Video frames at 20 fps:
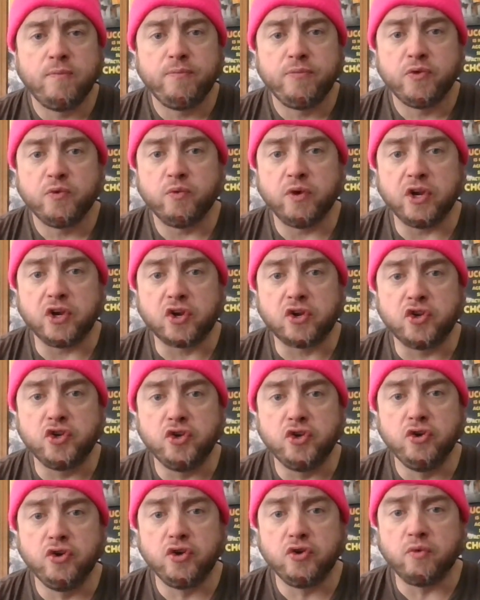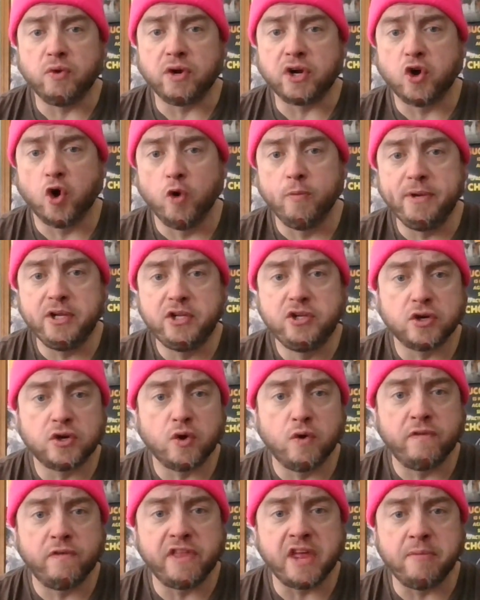when Kobe took
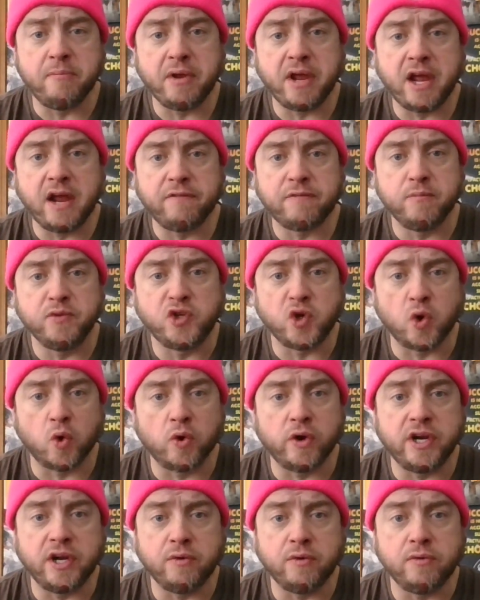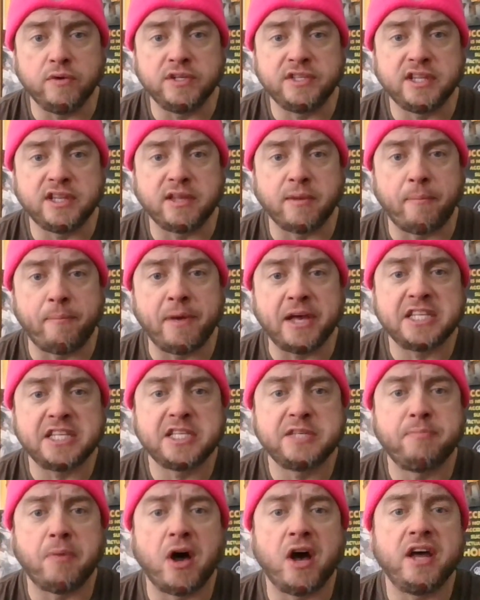over the NBA from Jordan, it was at the best
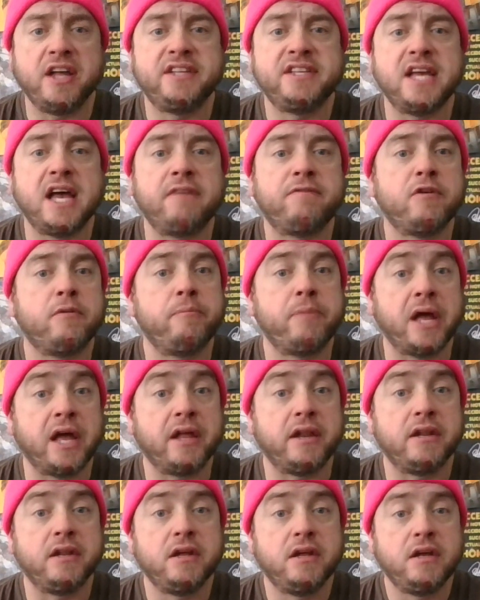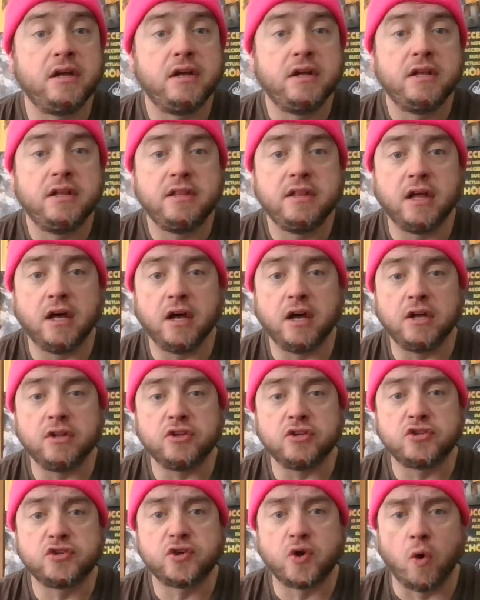spot it's ever been. The
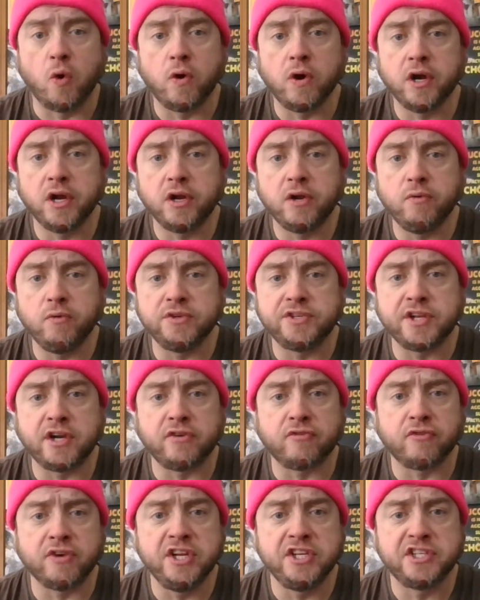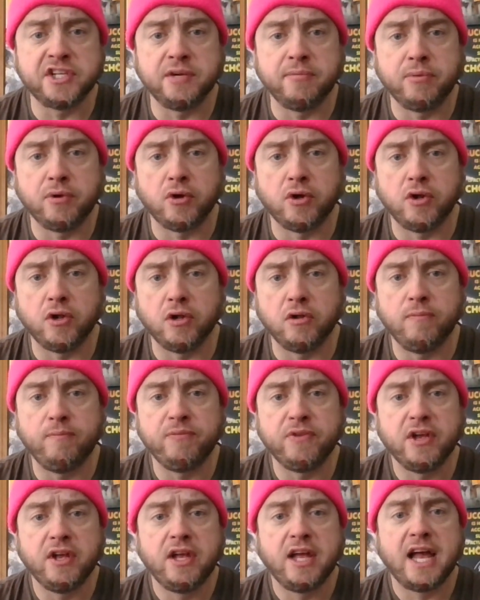scoring was at a reasonable
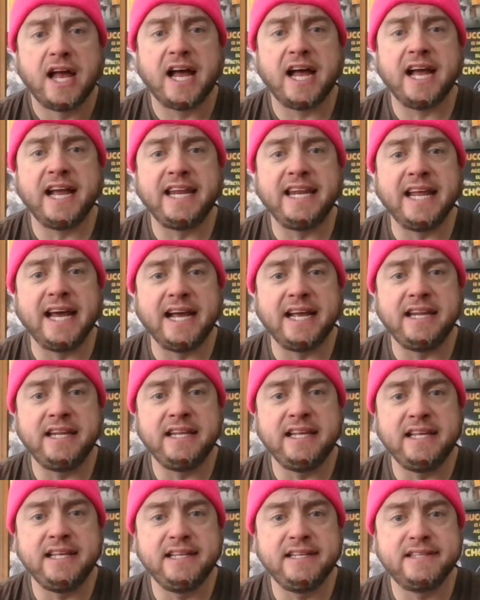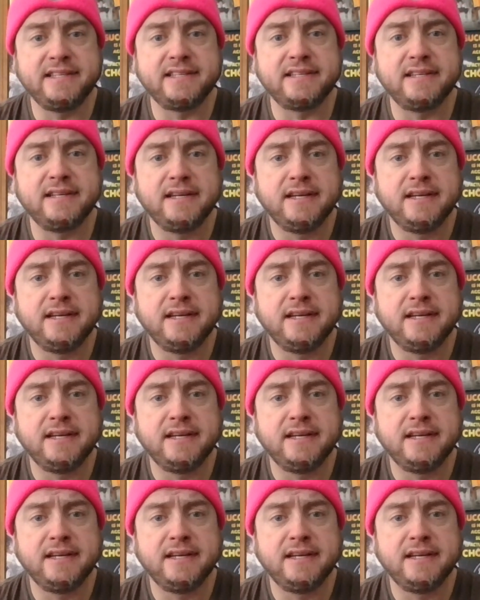high 90s.